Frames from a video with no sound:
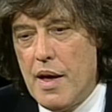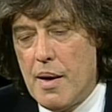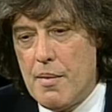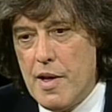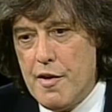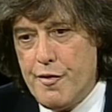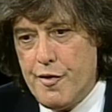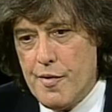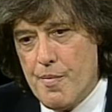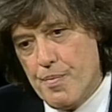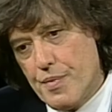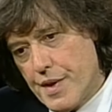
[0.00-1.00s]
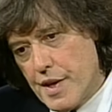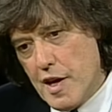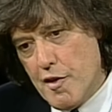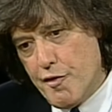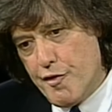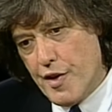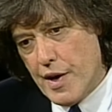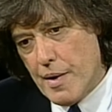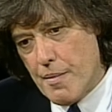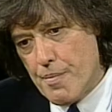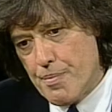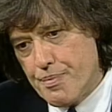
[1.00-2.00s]
Um, if if
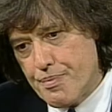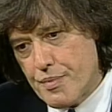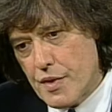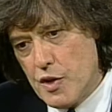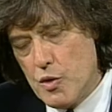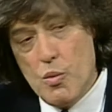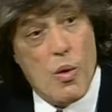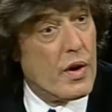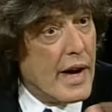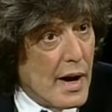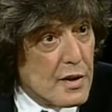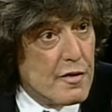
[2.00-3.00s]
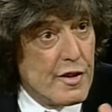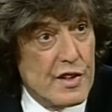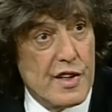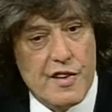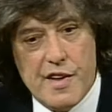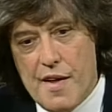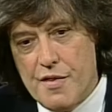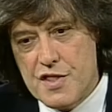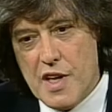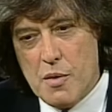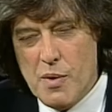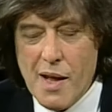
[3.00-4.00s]
uh, you walk out of it at the end
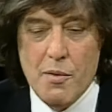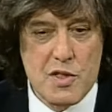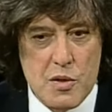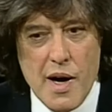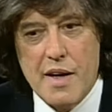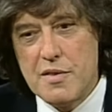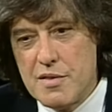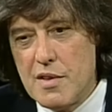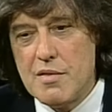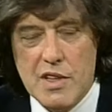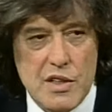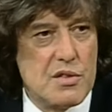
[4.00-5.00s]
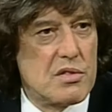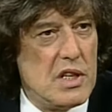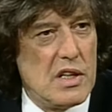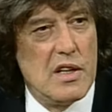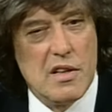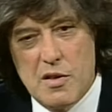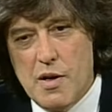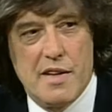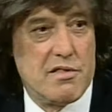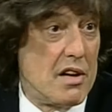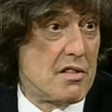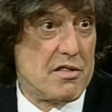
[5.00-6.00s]
saying, well, that was quite intriguing,
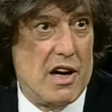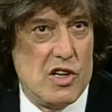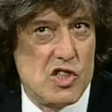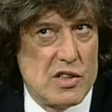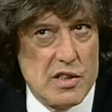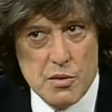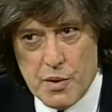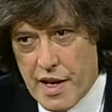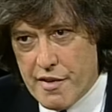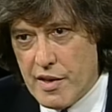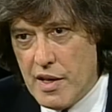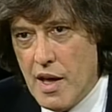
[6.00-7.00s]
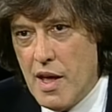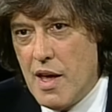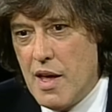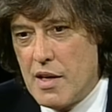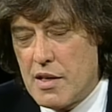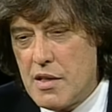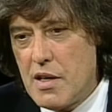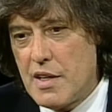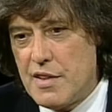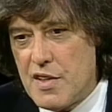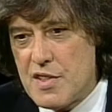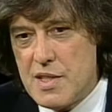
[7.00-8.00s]
quite mm-hmm. recreational, whatever, God,
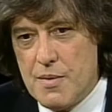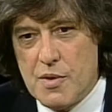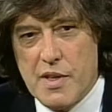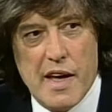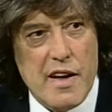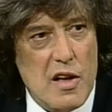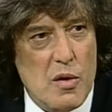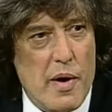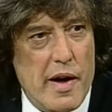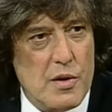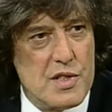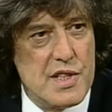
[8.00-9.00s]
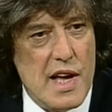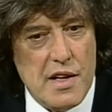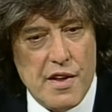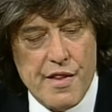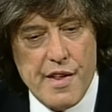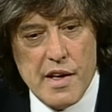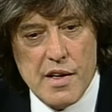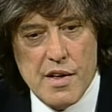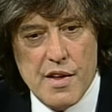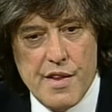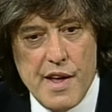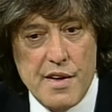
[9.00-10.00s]
it didn't seem to get anywhere or say anything,
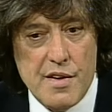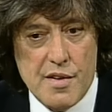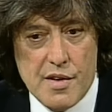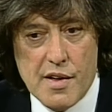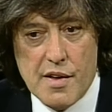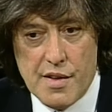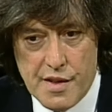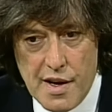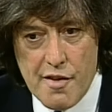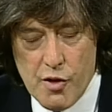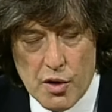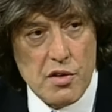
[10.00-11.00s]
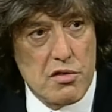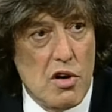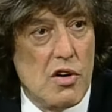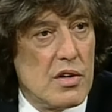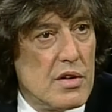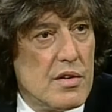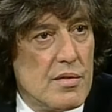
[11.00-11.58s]
then then I've got it wrong.